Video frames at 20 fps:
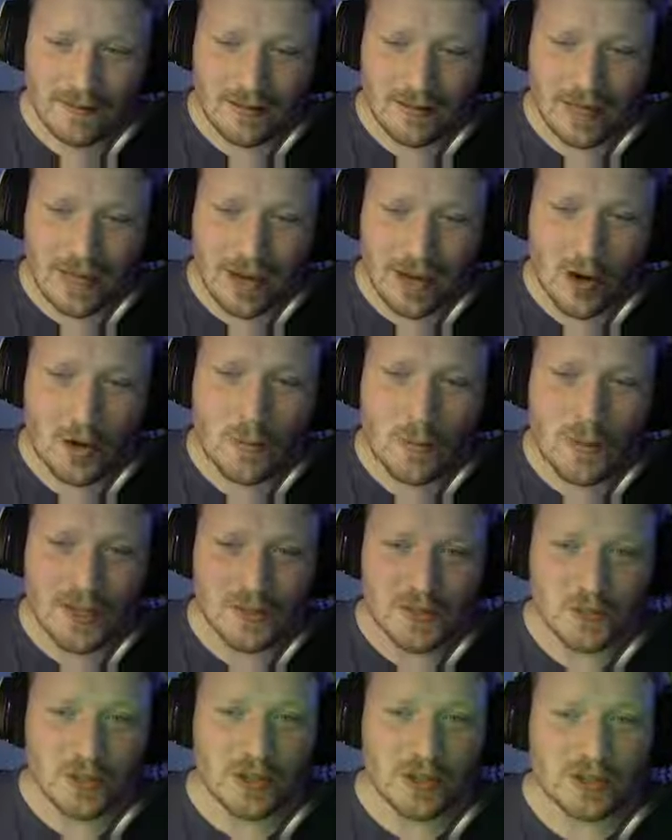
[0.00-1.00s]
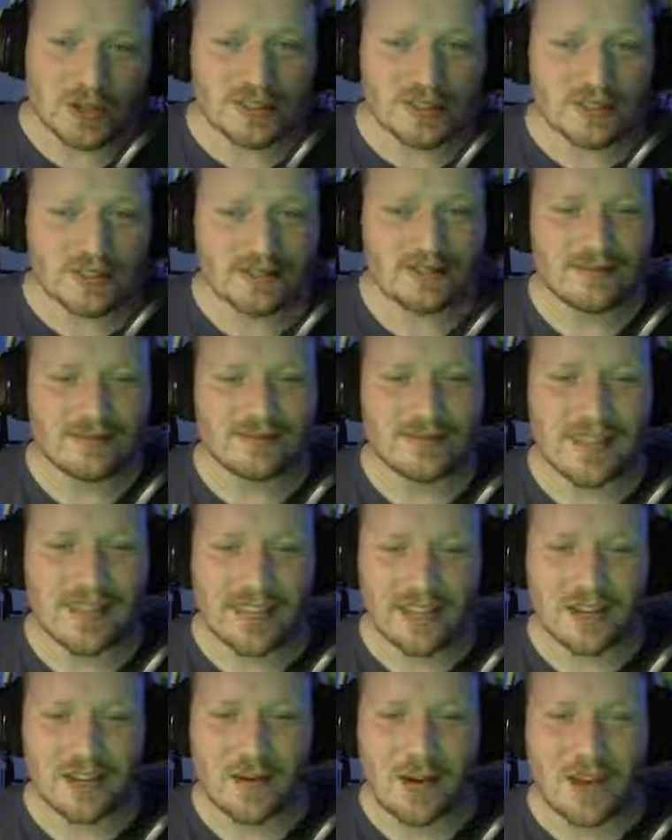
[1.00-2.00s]
I hope that's worked. There you
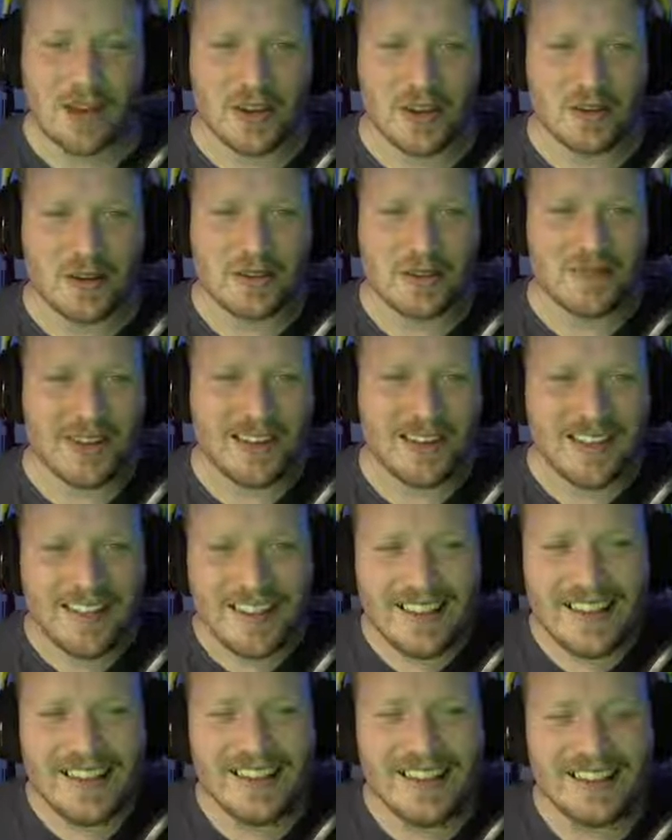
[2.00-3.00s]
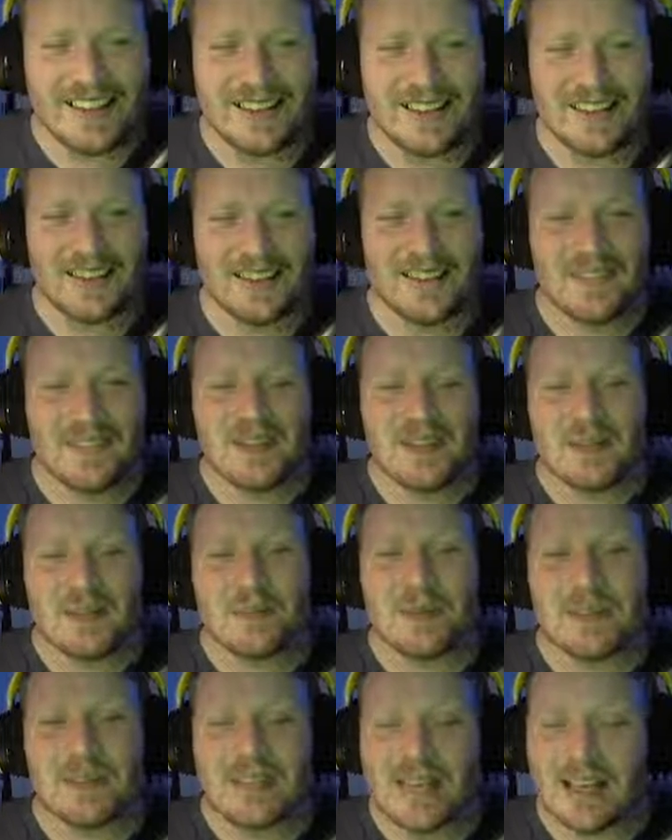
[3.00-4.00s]
go. Are You Critting Me?
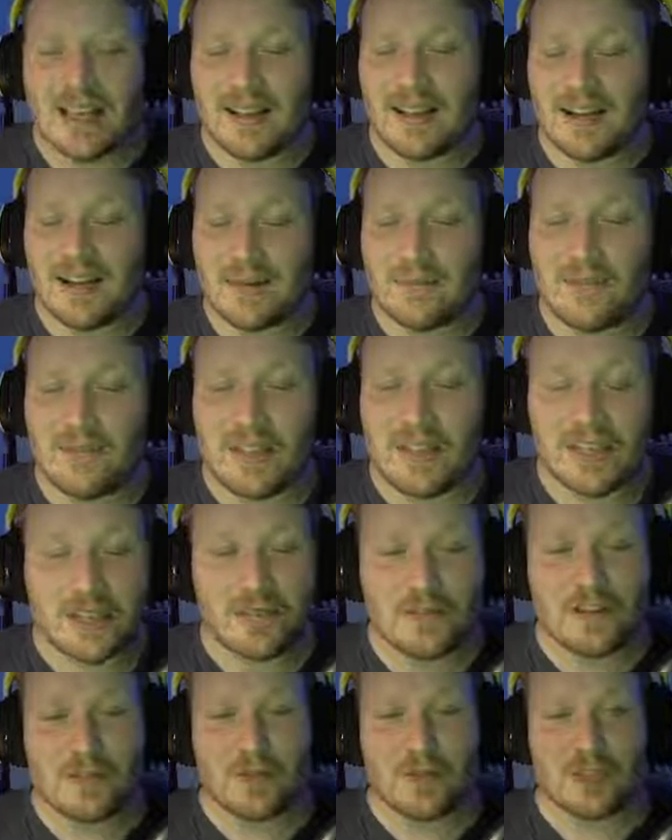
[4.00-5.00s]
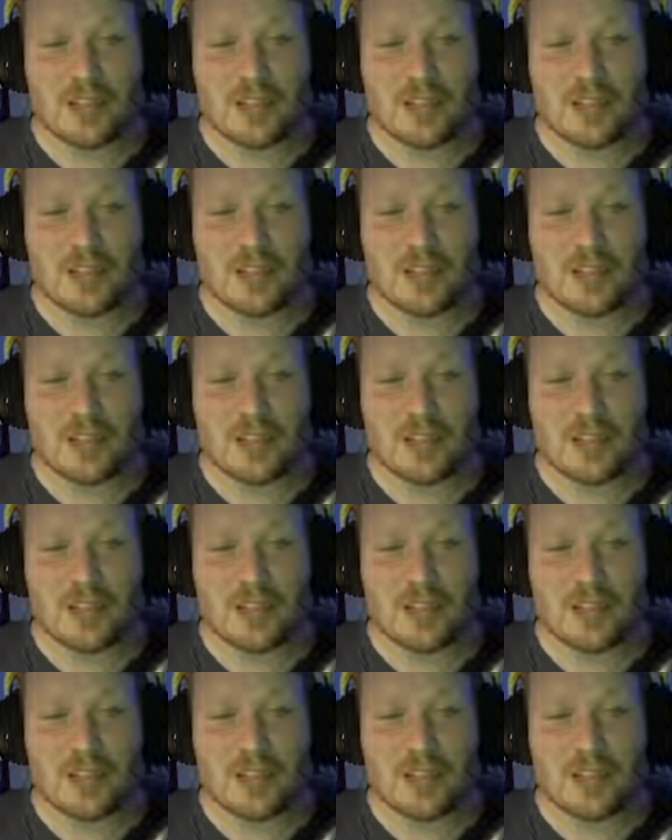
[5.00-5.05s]
But yeah, thank you very much